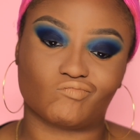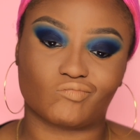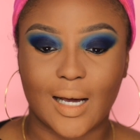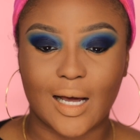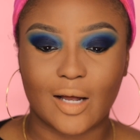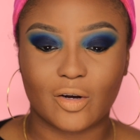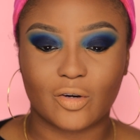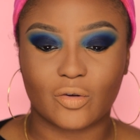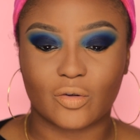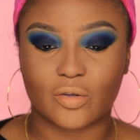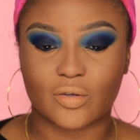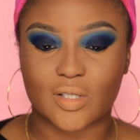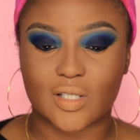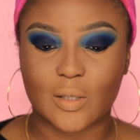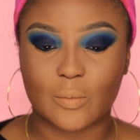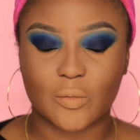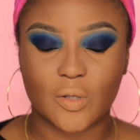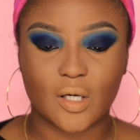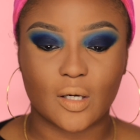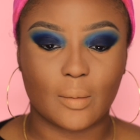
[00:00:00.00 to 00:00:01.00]
I don't know. There's
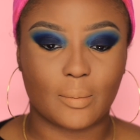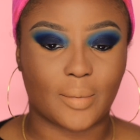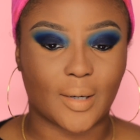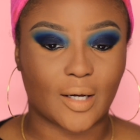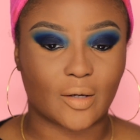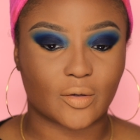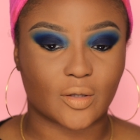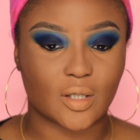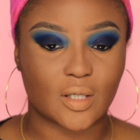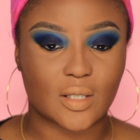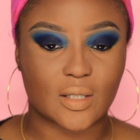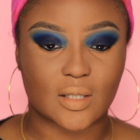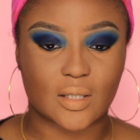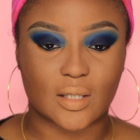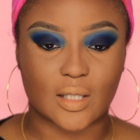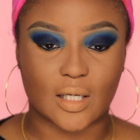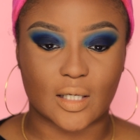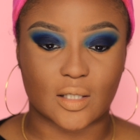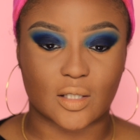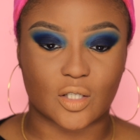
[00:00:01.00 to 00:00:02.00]
something about this
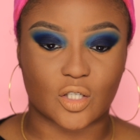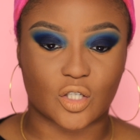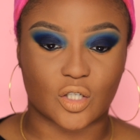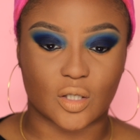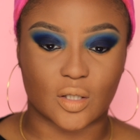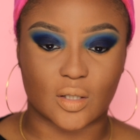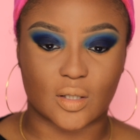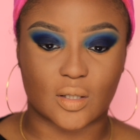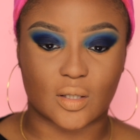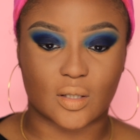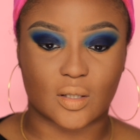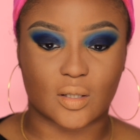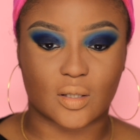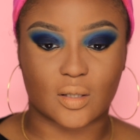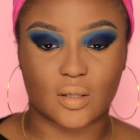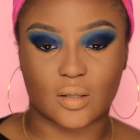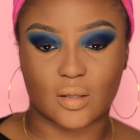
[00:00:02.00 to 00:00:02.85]
that's just...